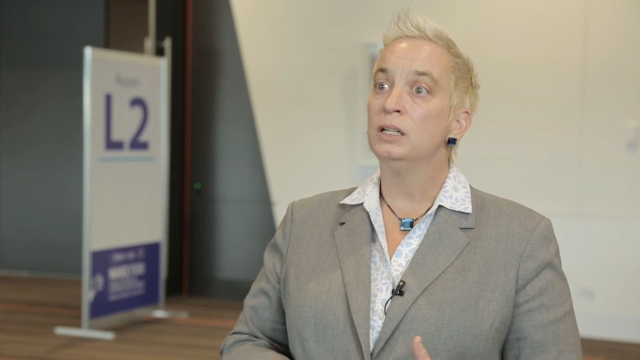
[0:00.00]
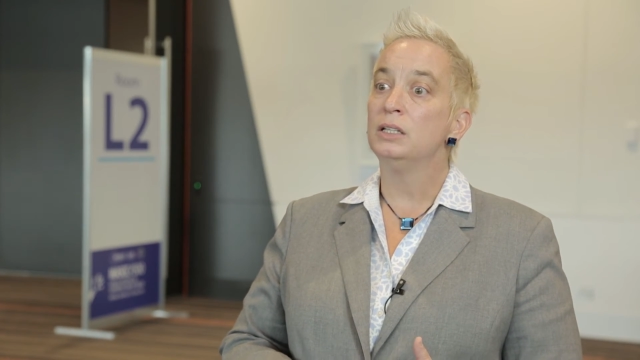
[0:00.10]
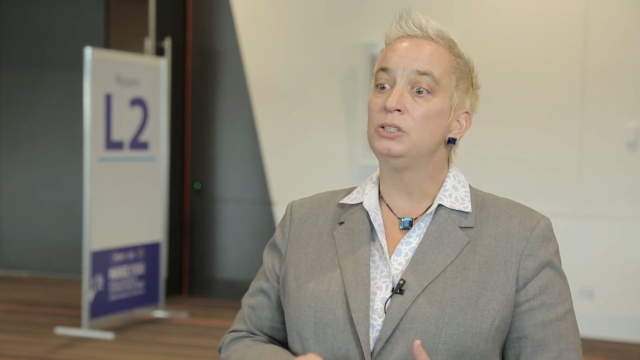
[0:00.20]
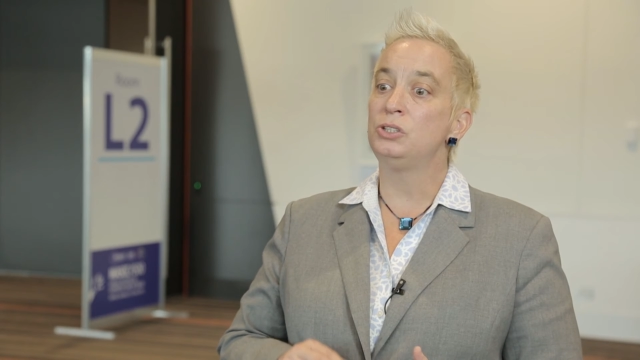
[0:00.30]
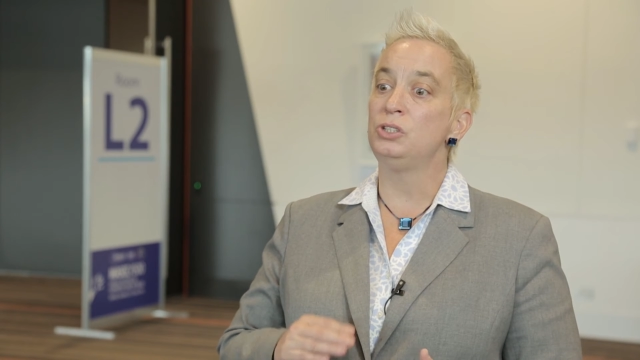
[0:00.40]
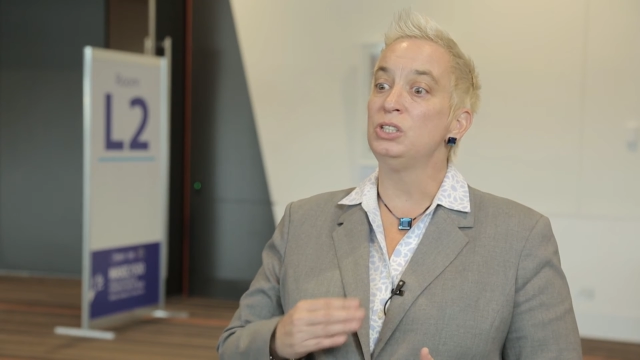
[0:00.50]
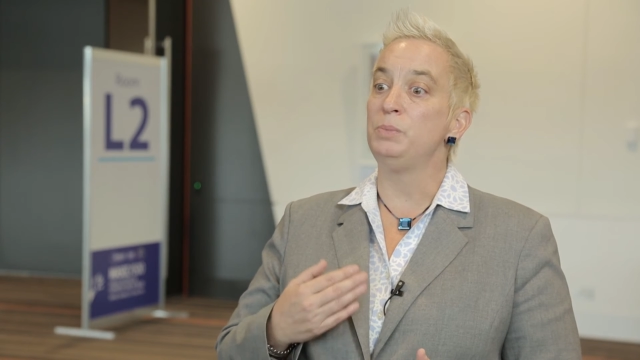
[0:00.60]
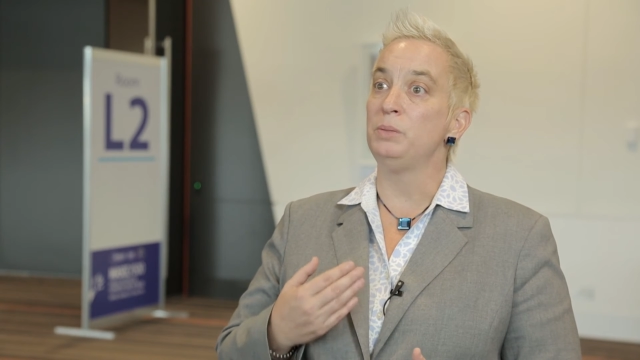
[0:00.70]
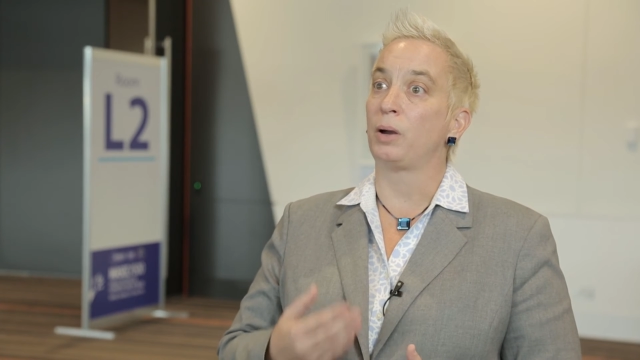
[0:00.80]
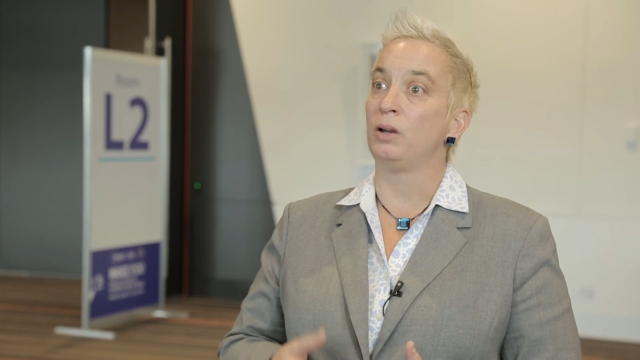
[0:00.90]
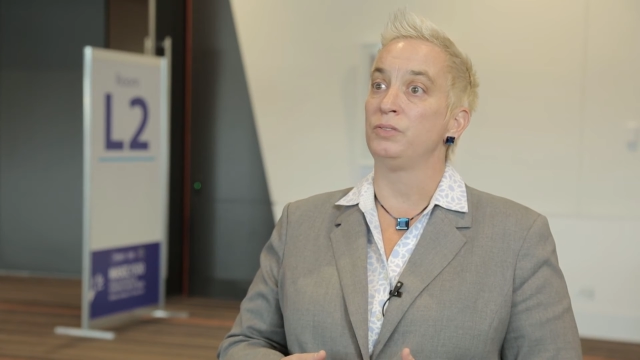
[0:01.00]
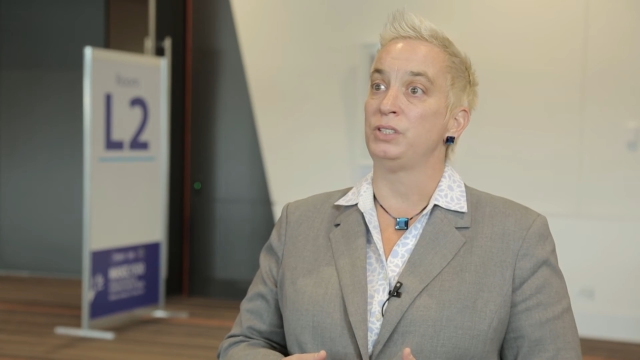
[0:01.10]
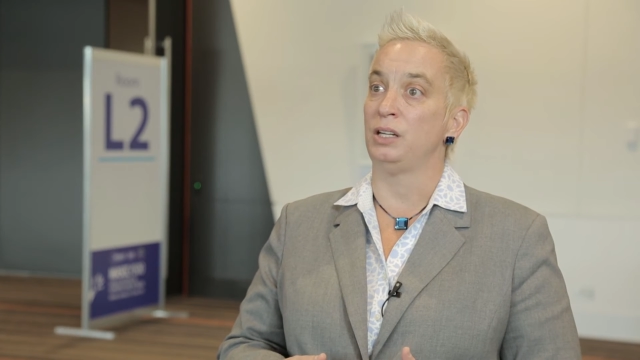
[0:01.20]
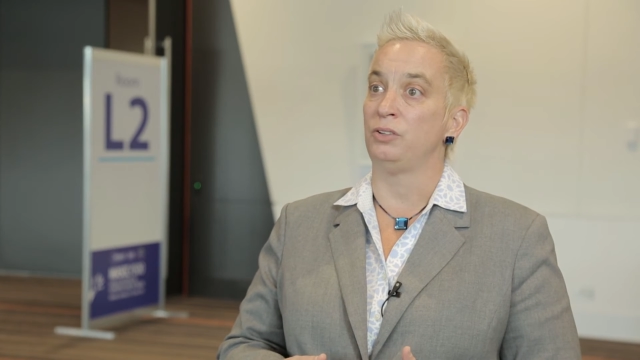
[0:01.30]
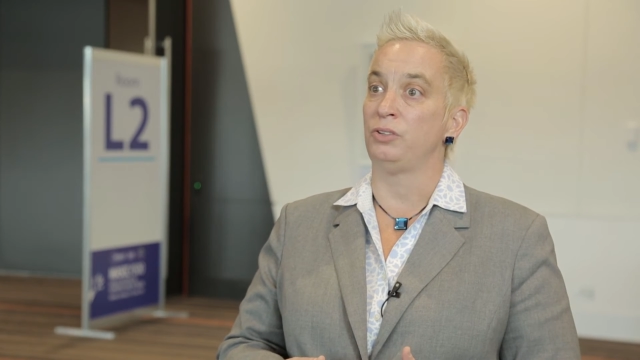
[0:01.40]
It should just be part of
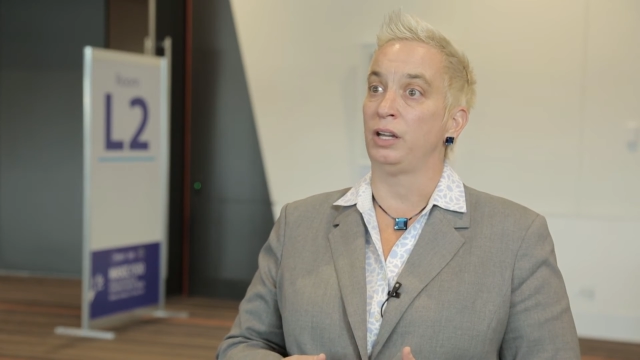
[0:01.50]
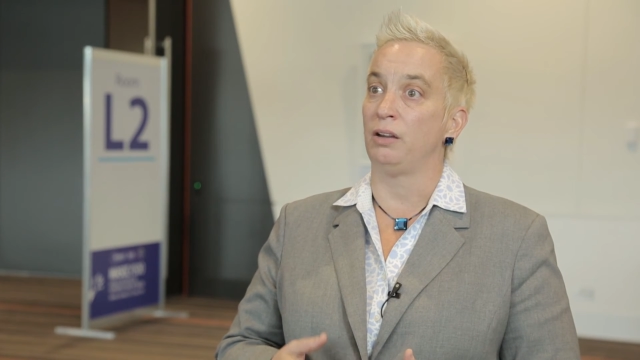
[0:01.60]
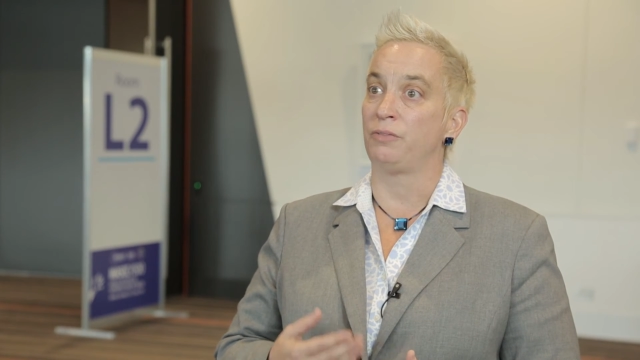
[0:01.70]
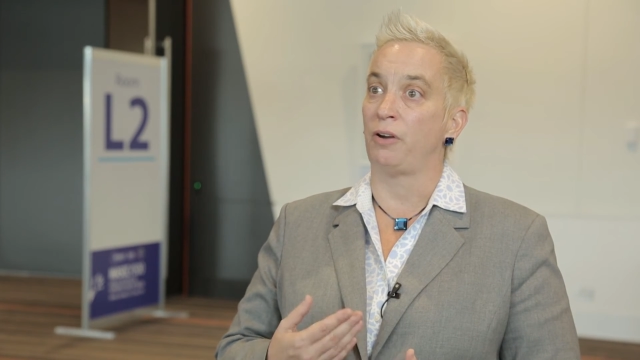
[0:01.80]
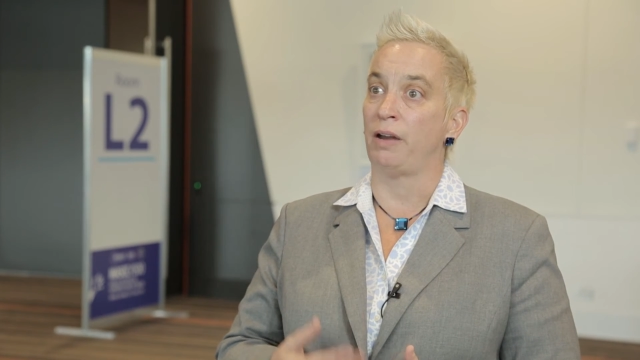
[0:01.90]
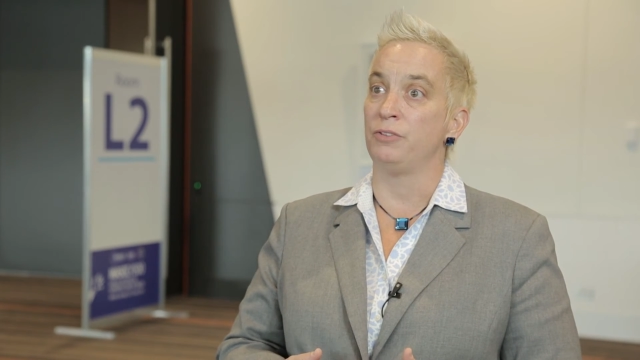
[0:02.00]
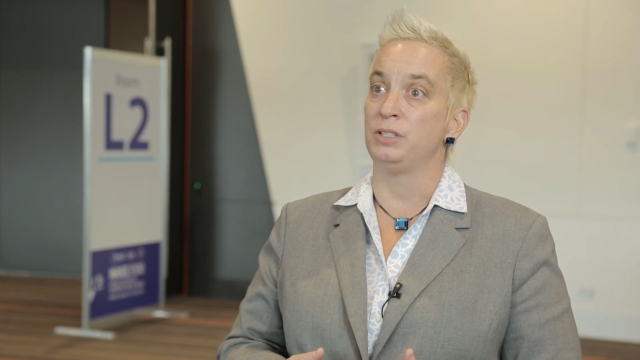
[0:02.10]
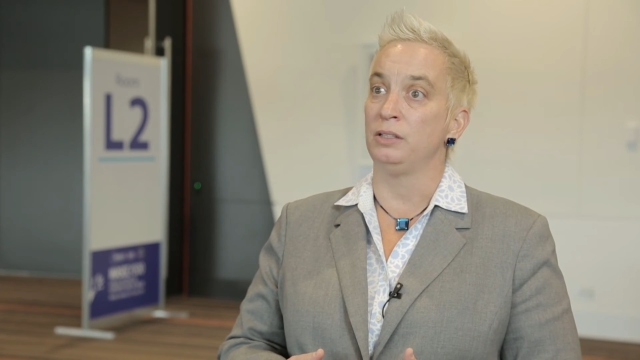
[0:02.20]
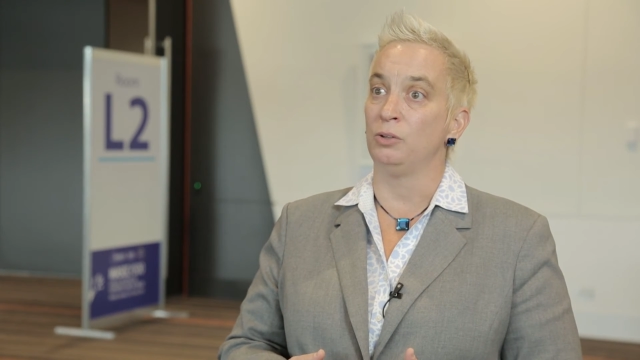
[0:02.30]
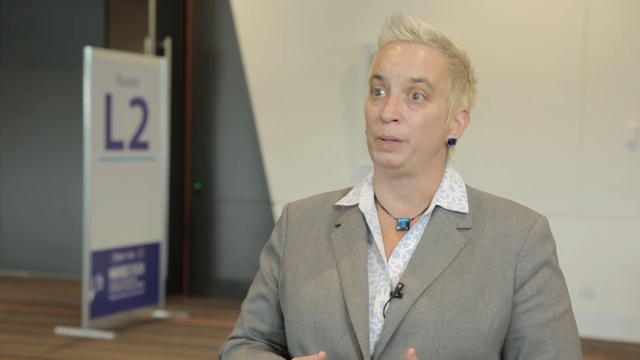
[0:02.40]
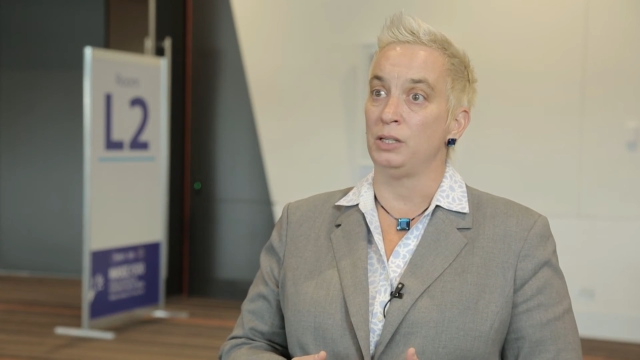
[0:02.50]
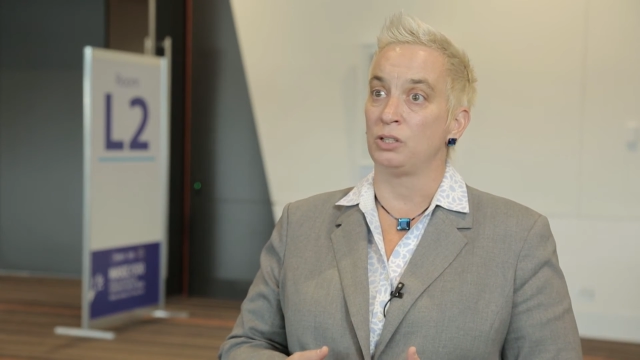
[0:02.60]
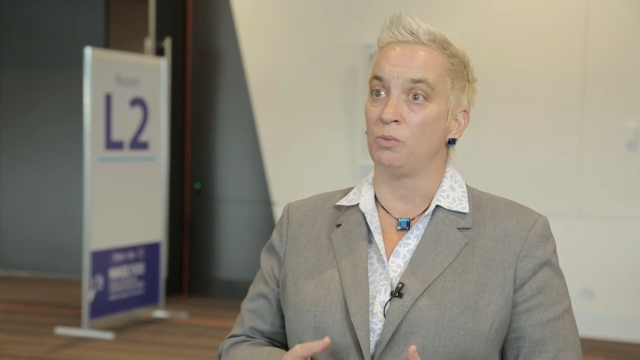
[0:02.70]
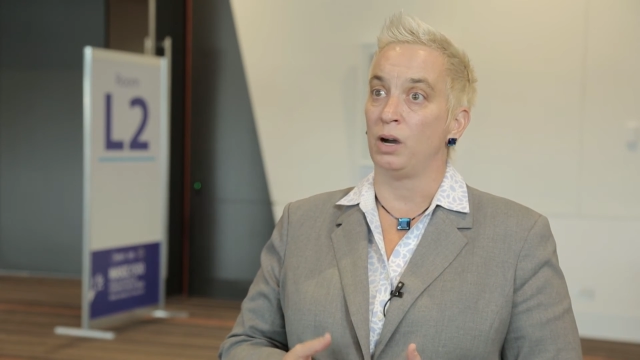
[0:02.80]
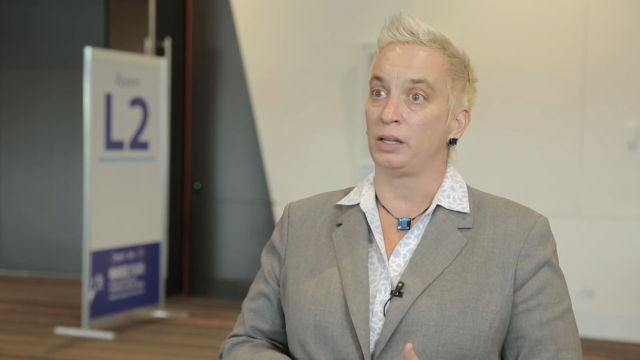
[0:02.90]
standard care for every single
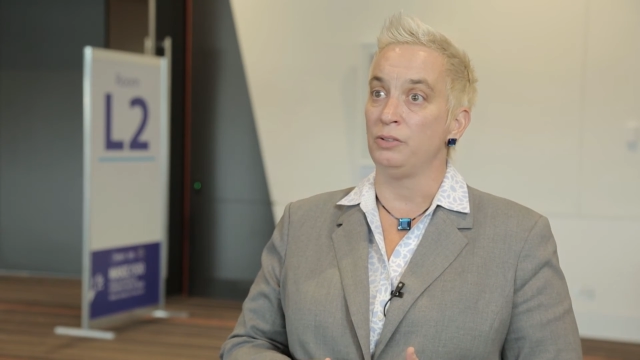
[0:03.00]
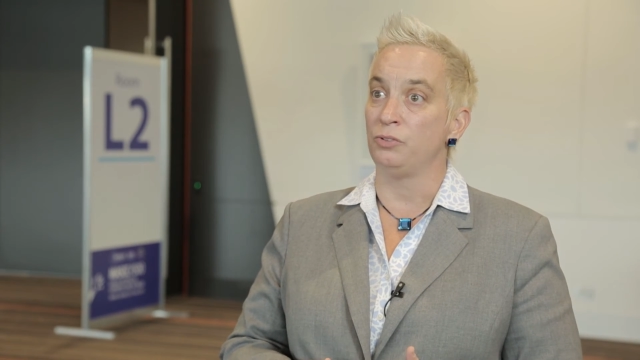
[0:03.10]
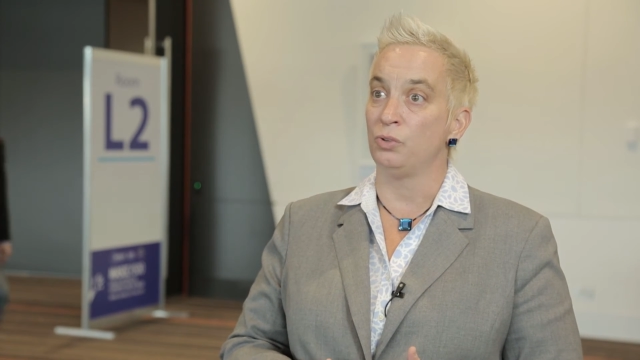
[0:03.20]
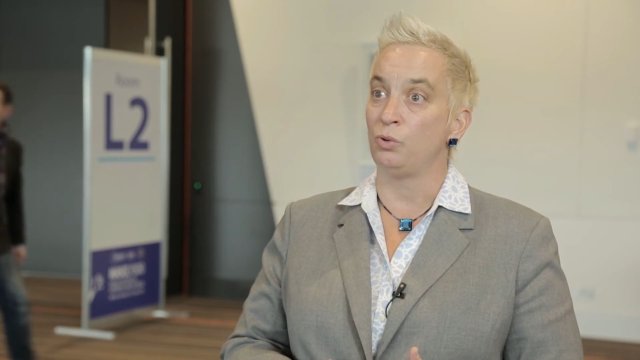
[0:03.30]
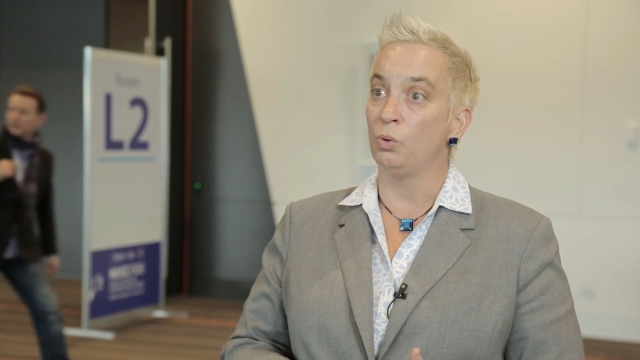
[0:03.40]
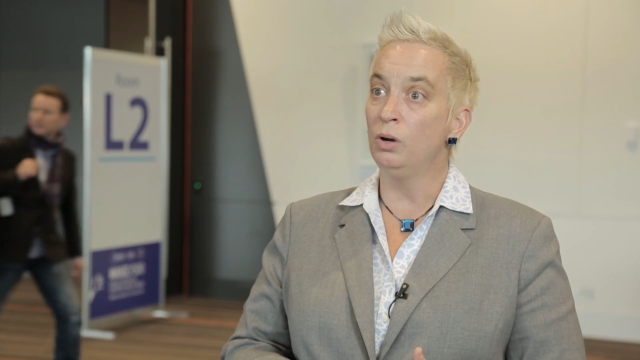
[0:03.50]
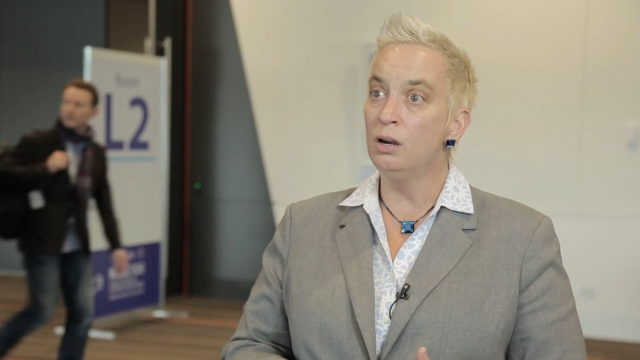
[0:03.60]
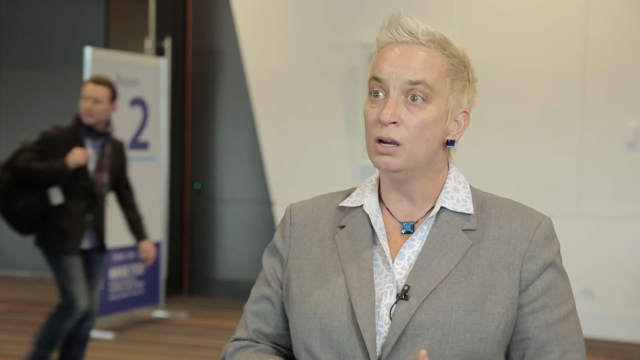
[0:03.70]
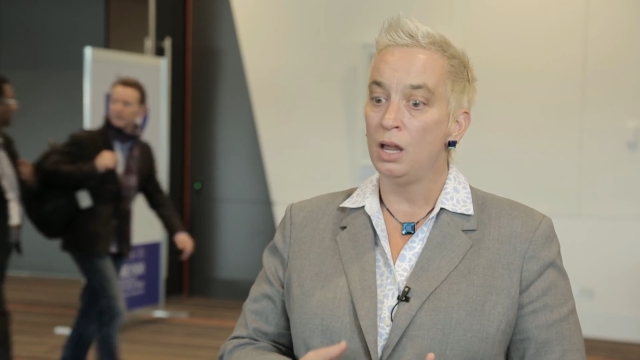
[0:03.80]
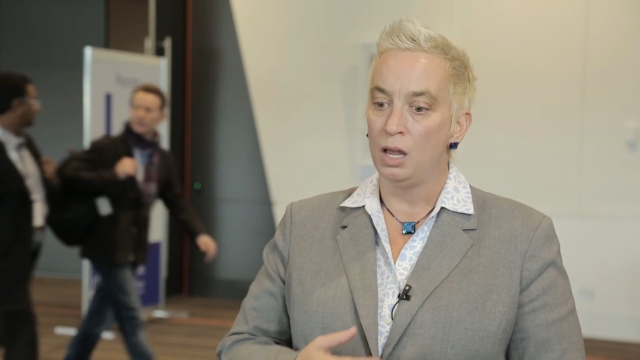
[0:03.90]
patient walking through the door.